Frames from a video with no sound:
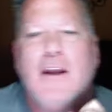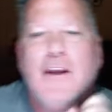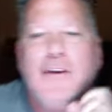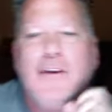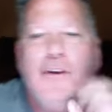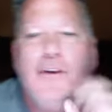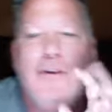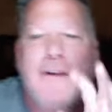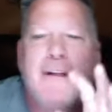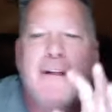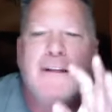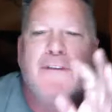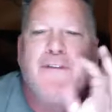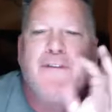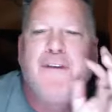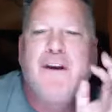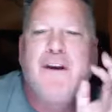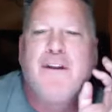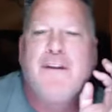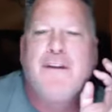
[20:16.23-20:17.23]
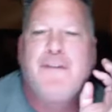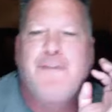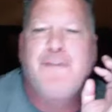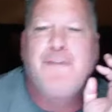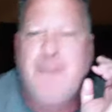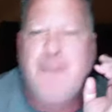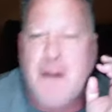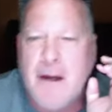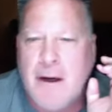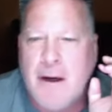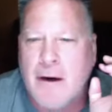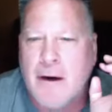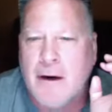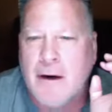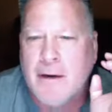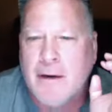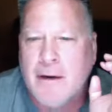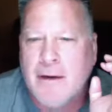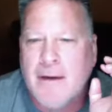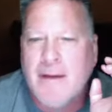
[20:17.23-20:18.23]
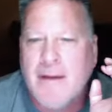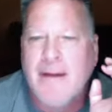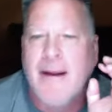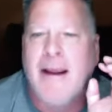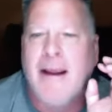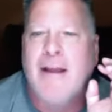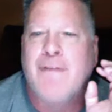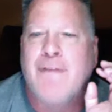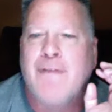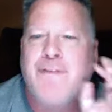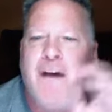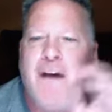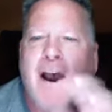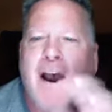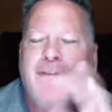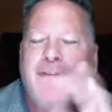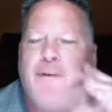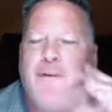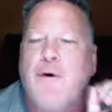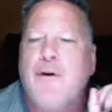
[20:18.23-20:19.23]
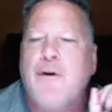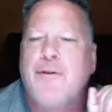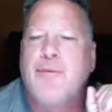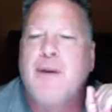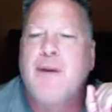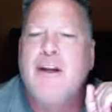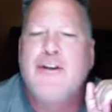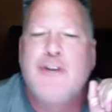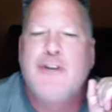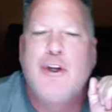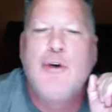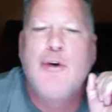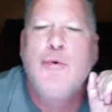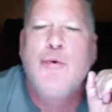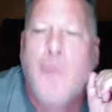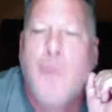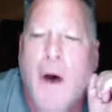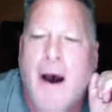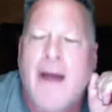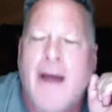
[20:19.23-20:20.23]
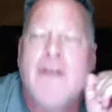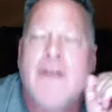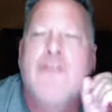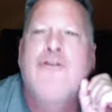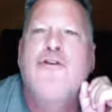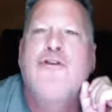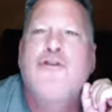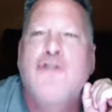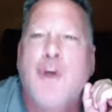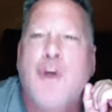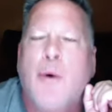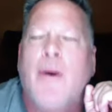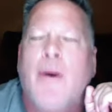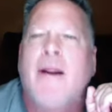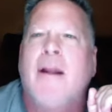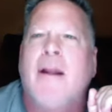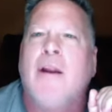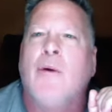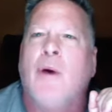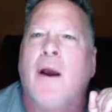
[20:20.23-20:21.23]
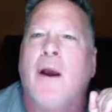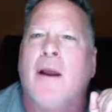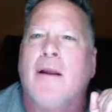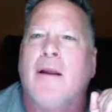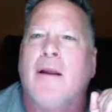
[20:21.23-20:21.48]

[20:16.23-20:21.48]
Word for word: You need to feel the fear and five, four, three, two, one, do it anyway.